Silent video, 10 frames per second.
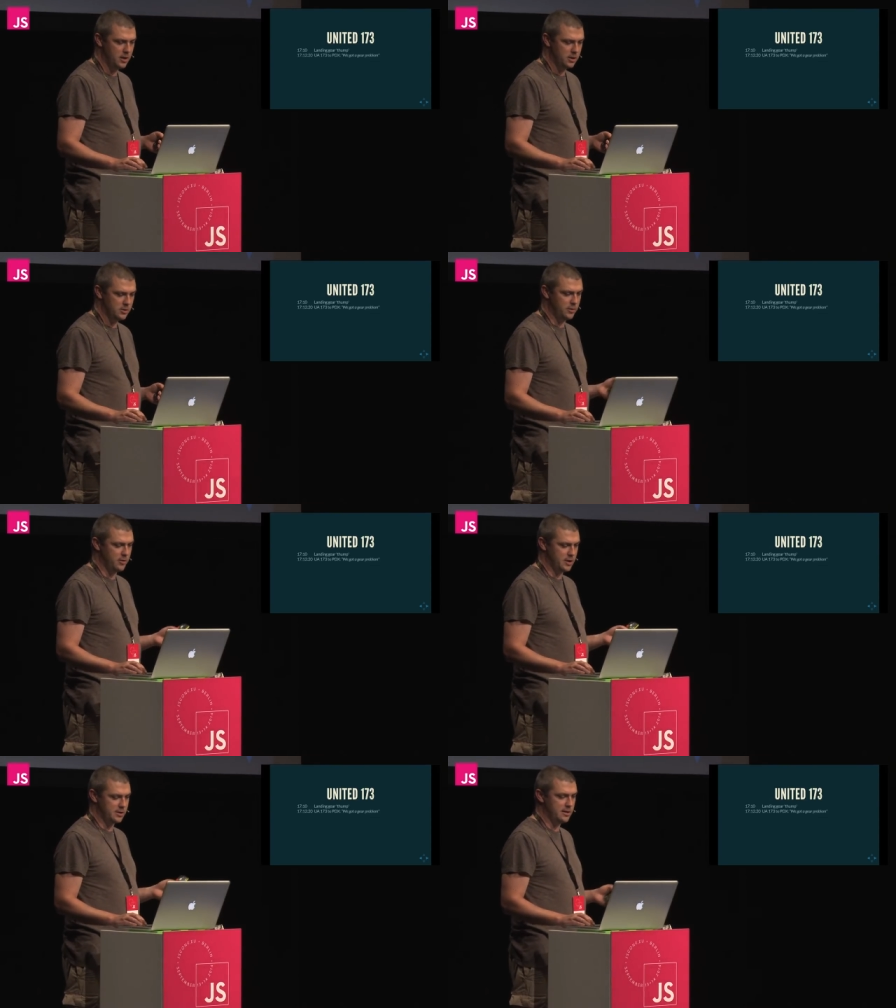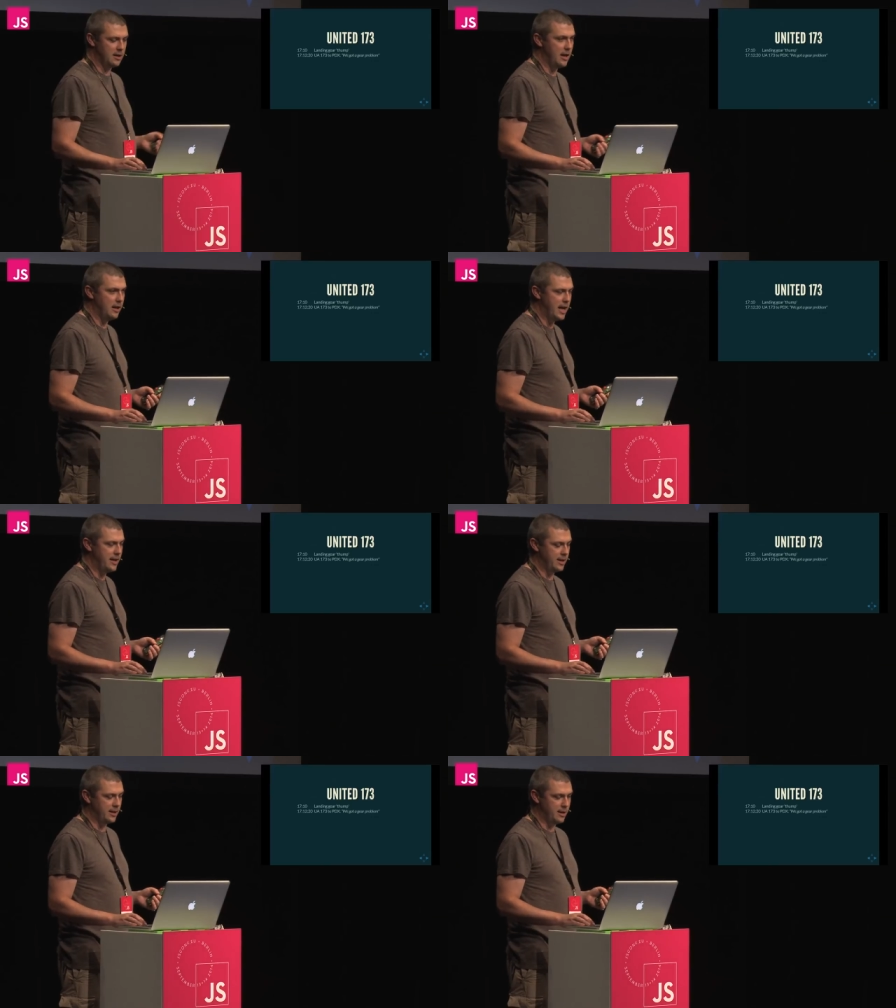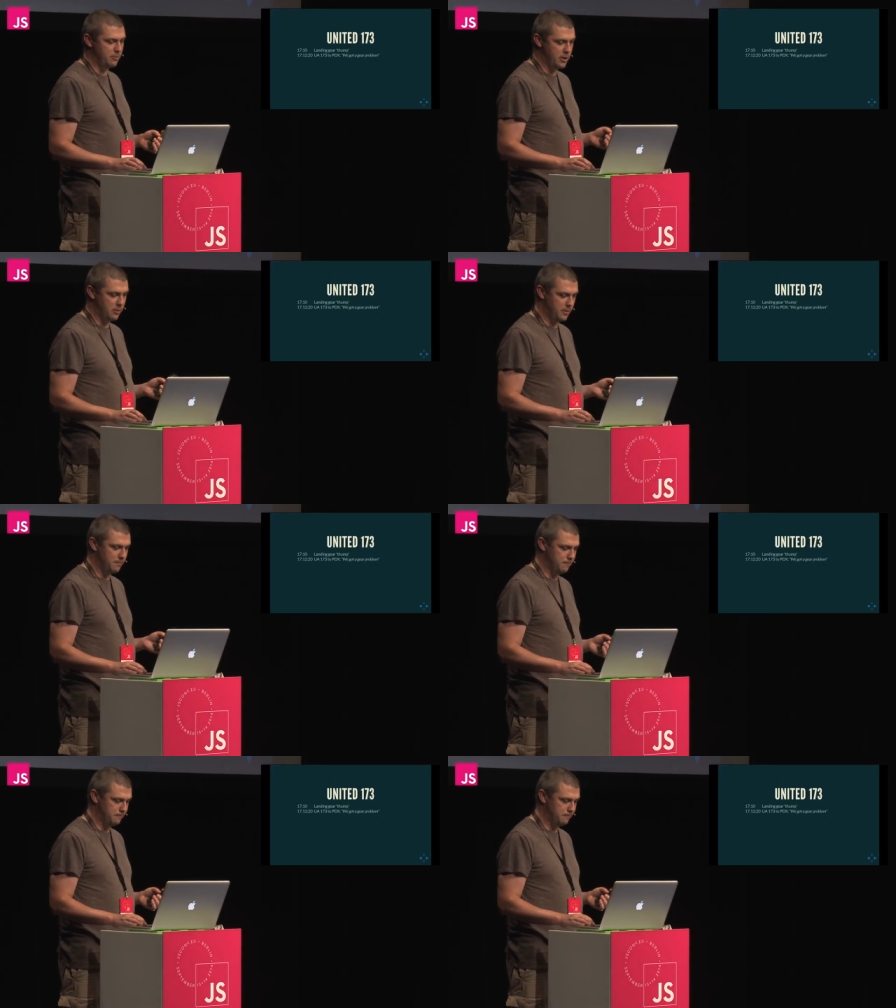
because we've got a, a landing gear problem.